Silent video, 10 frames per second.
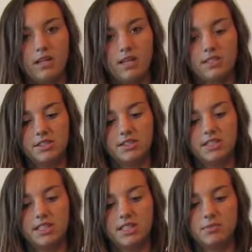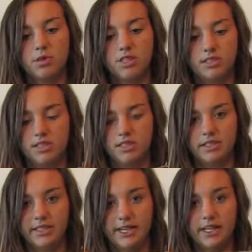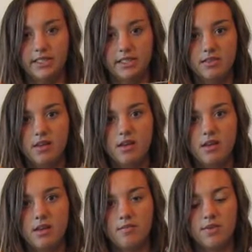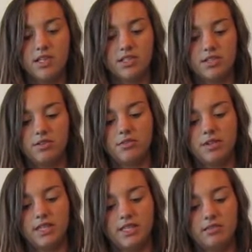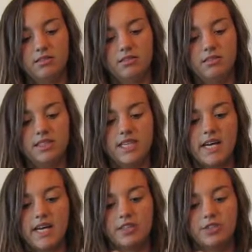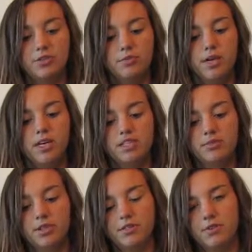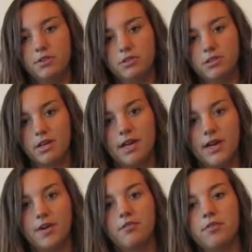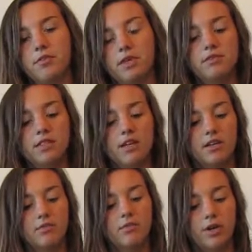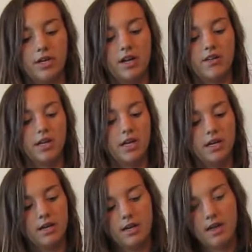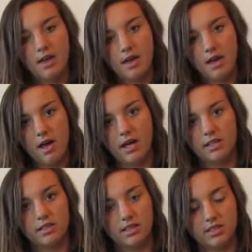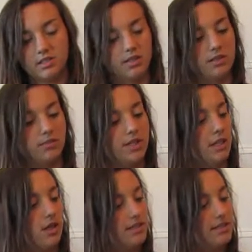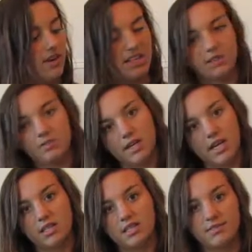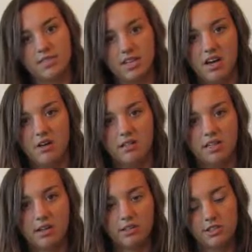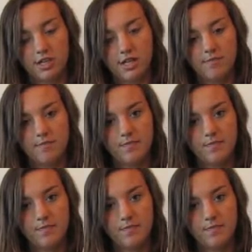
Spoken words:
As you can see, this one just stays because you don't want it sagging too much where your photos are going to hang over one another. And this is also really cost effective. I got this for $1 at Dollar Tree.